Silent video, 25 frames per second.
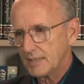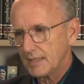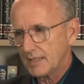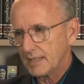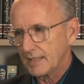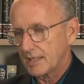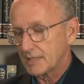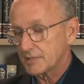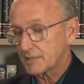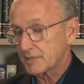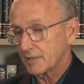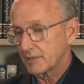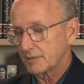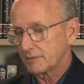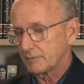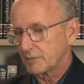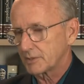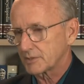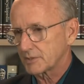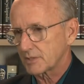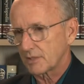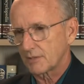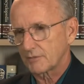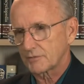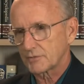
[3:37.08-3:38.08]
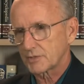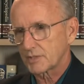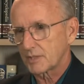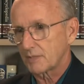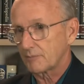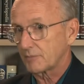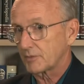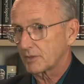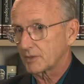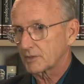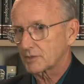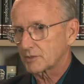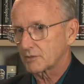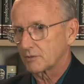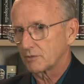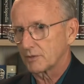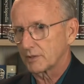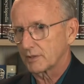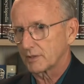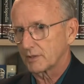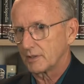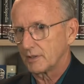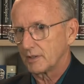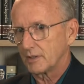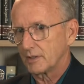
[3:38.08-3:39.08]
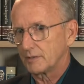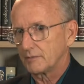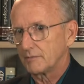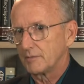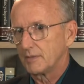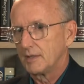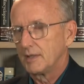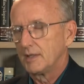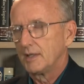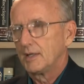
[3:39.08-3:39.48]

And I said to myself, something's going on.